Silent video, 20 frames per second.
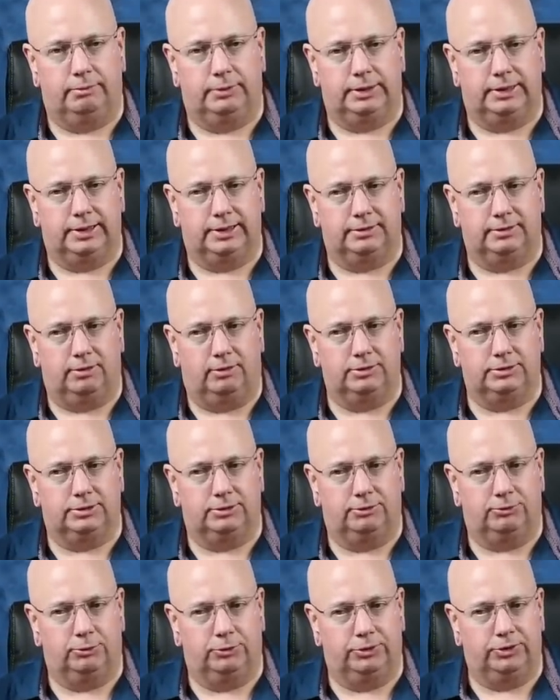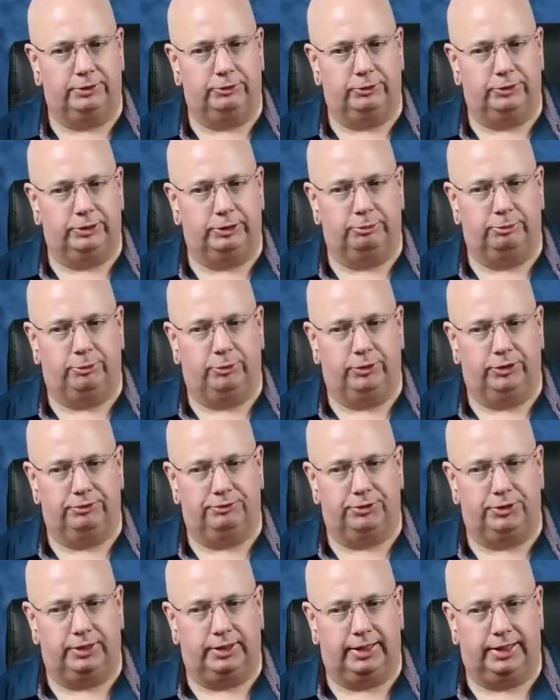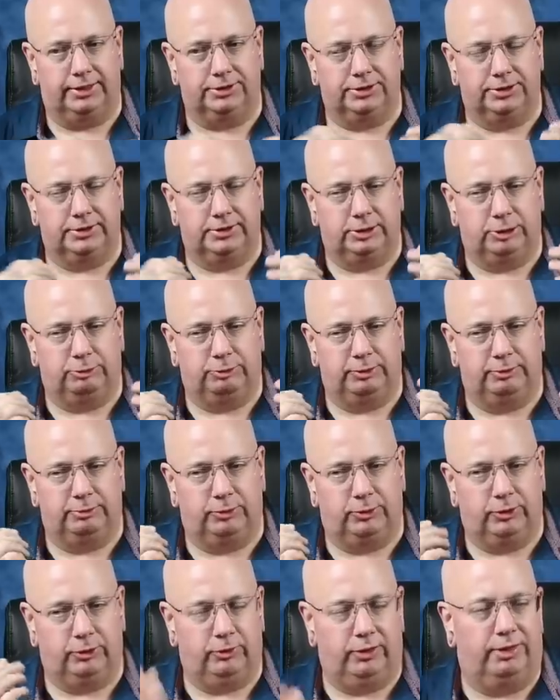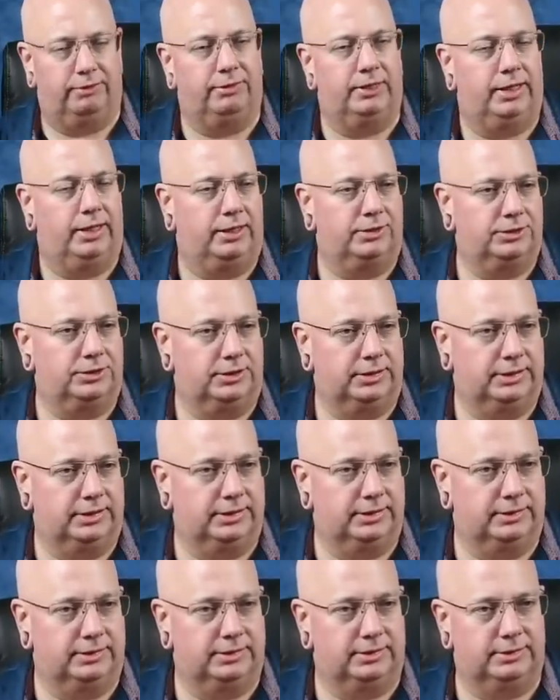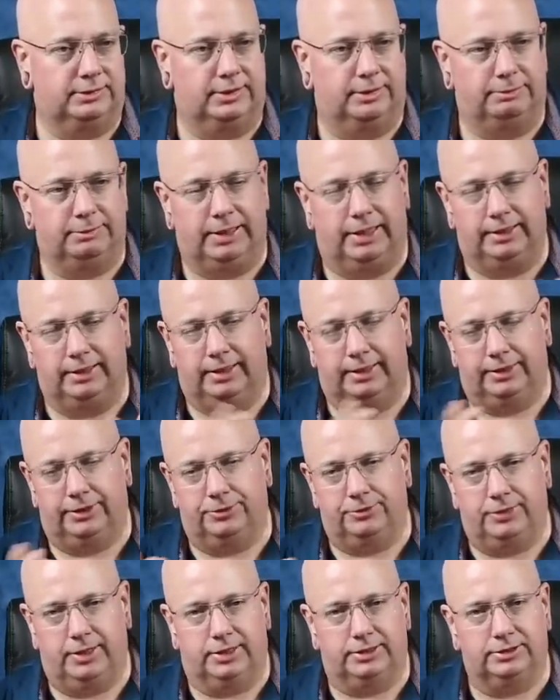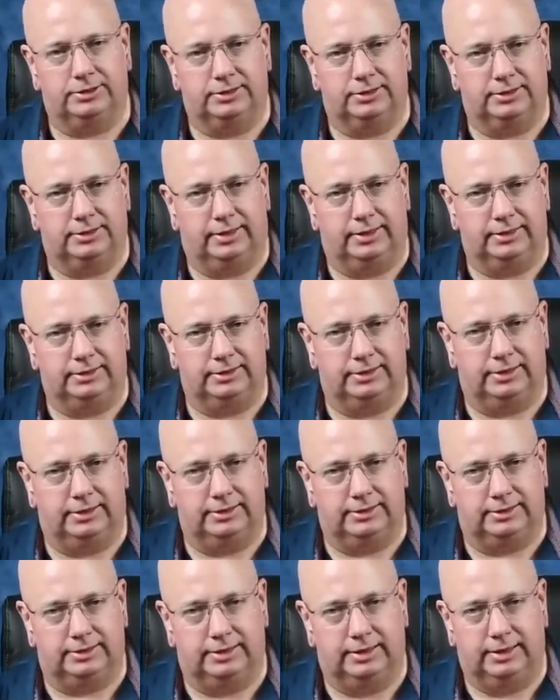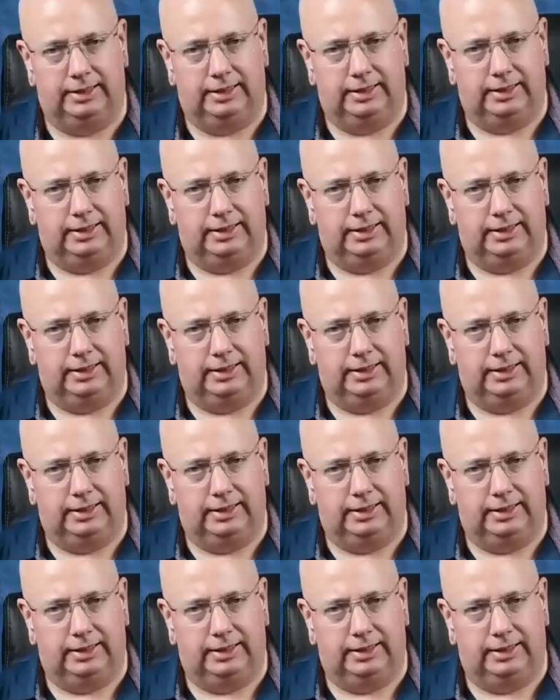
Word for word: But that's also really, really important. If you could actually tell people what gravity actually is, that magnetic attraction does not exist,